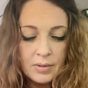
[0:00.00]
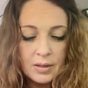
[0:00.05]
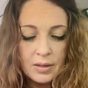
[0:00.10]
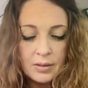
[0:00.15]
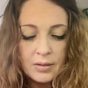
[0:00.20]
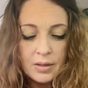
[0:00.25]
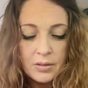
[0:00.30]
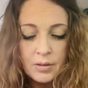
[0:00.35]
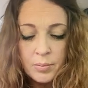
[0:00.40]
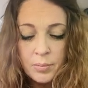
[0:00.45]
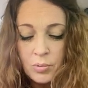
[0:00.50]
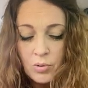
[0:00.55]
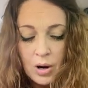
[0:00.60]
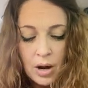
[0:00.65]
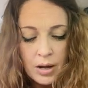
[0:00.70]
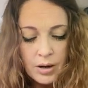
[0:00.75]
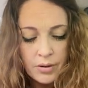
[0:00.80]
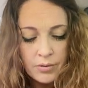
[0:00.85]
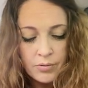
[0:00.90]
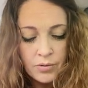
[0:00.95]
that the
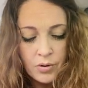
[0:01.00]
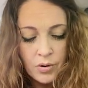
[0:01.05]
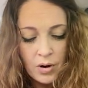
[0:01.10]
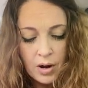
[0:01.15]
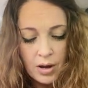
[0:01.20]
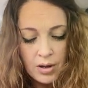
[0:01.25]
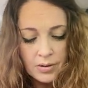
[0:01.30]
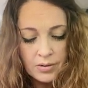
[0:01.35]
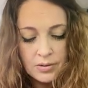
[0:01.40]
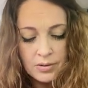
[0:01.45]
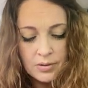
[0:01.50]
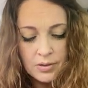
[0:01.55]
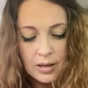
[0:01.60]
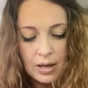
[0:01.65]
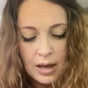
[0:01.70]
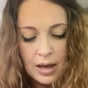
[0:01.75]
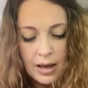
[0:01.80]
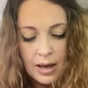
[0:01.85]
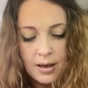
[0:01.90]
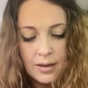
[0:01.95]
bride of christ
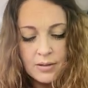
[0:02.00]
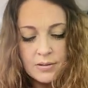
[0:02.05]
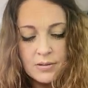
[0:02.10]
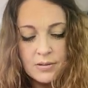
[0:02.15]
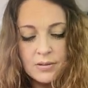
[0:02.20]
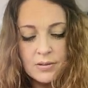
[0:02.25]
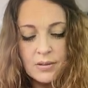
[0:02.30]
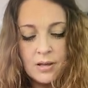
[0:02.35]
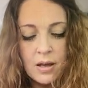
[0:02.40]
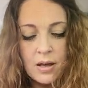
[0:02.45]
has